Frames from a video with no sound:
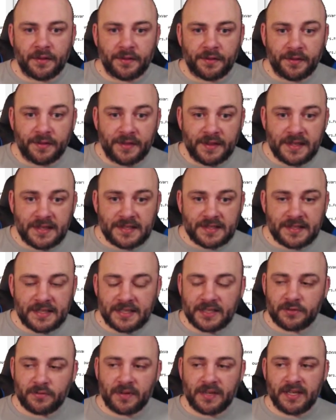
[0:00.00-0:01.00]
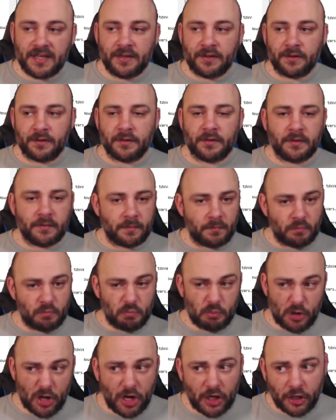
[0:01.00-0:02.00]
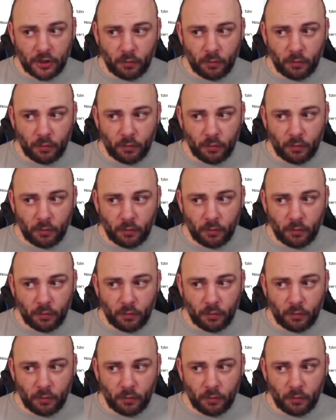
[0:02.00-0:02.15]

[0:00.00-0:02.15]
these things right here, not gonna